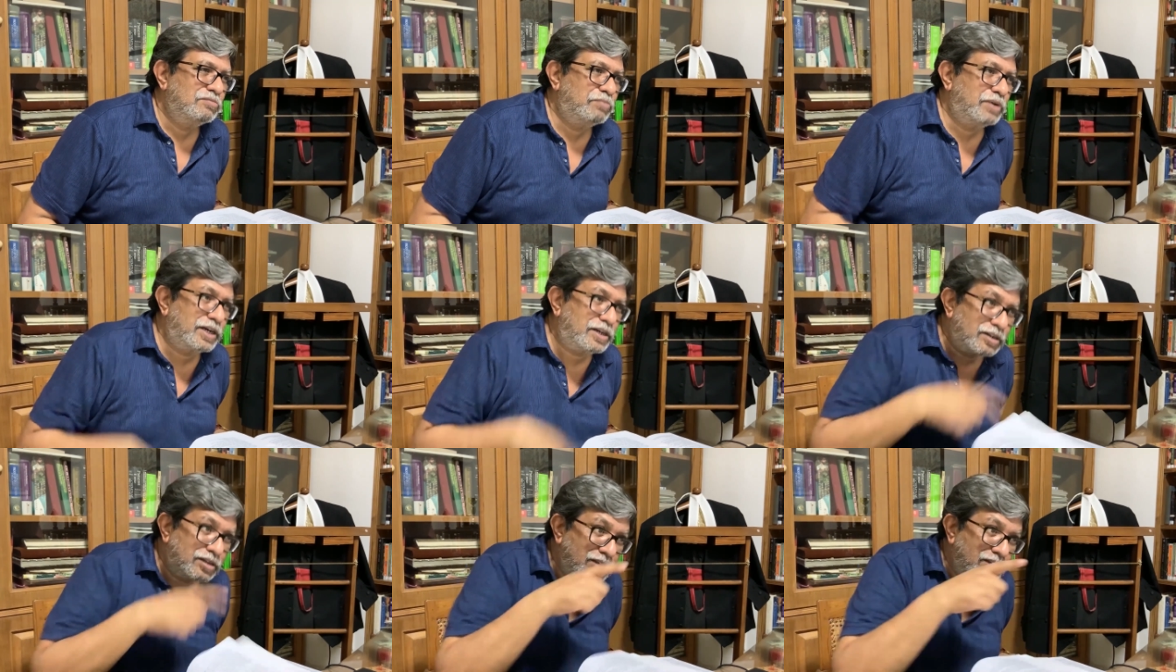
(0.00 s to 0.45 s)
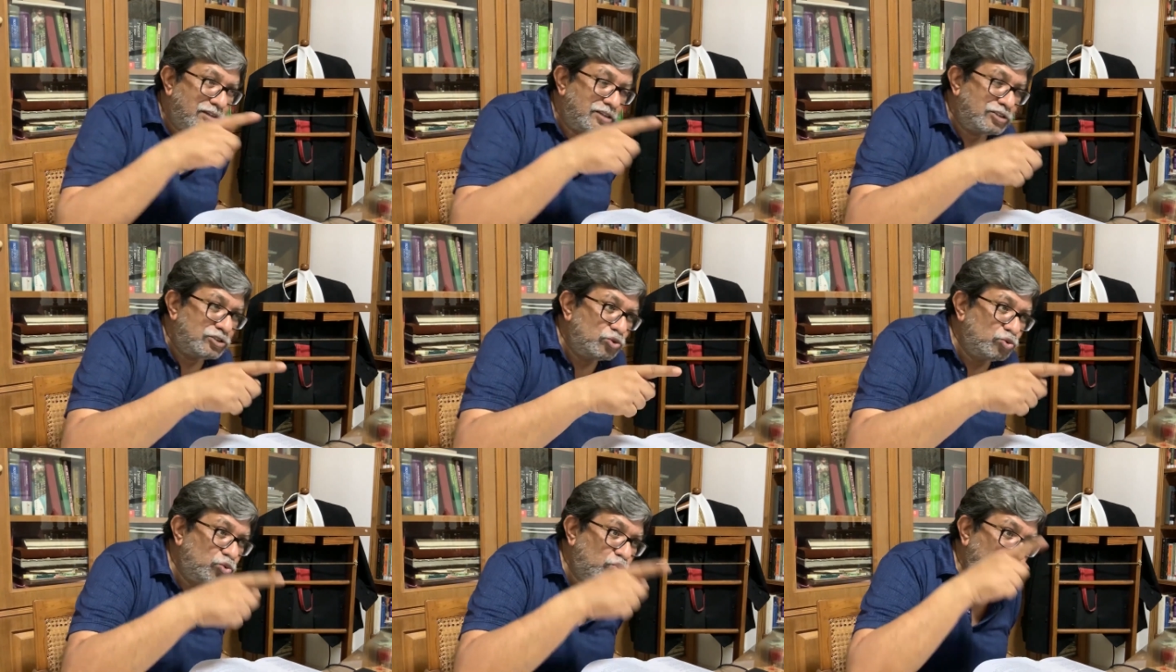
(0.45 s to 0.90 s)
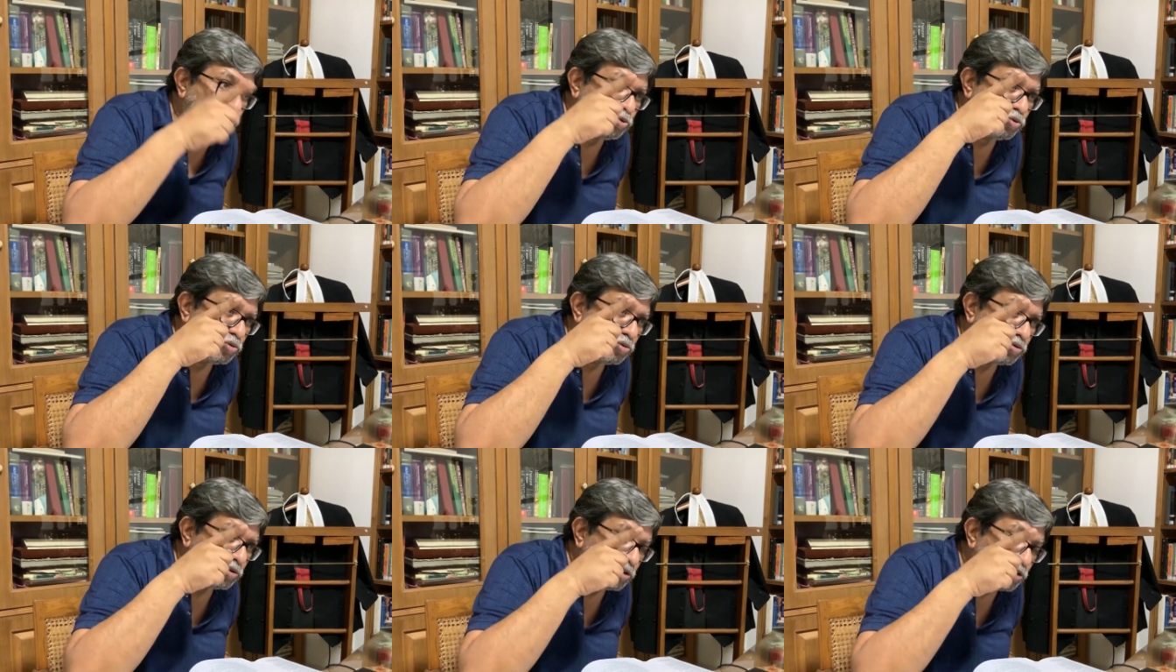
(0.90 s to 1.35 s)
but
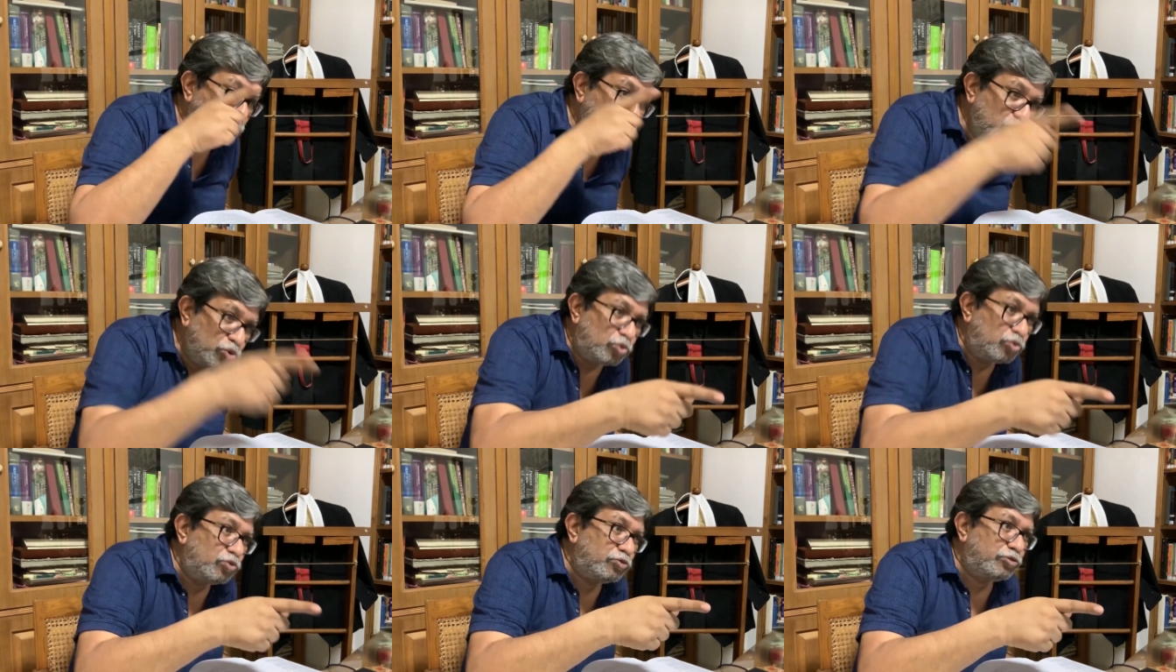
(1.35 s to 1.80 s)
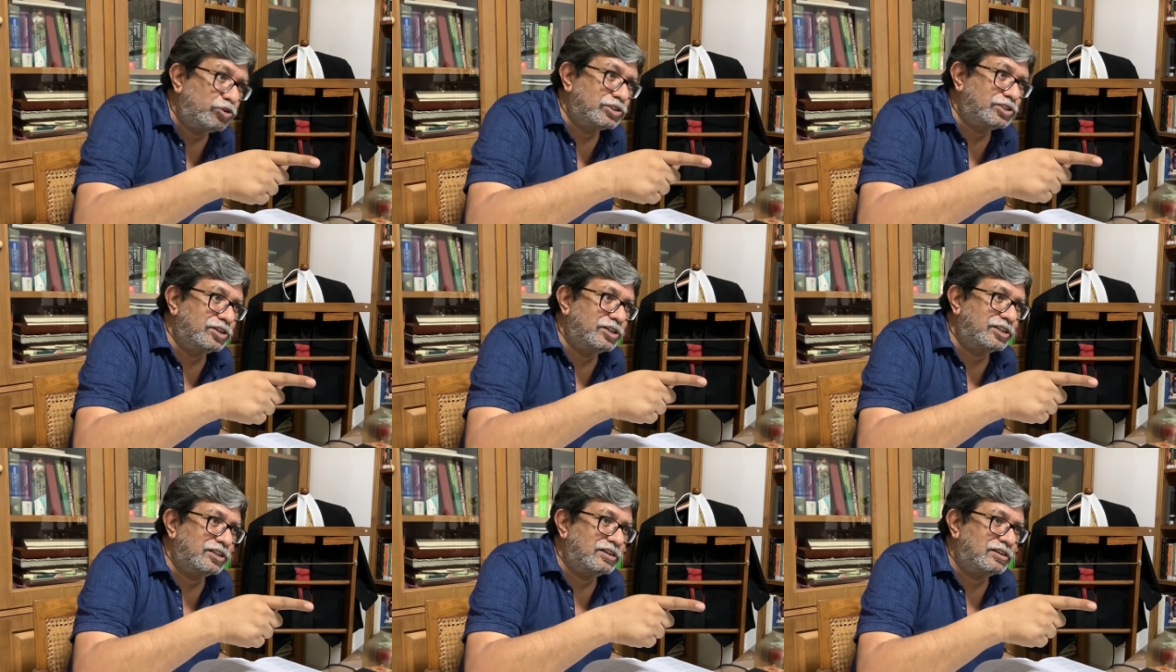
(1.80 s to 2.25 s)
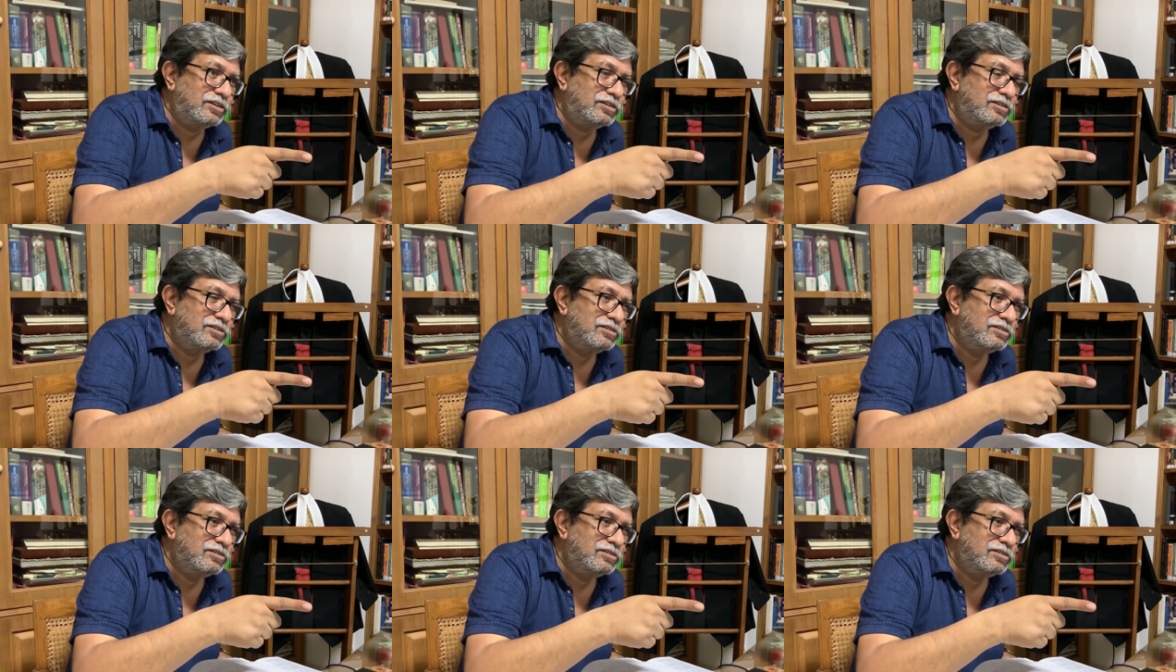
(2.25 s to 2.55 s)
you knew for certain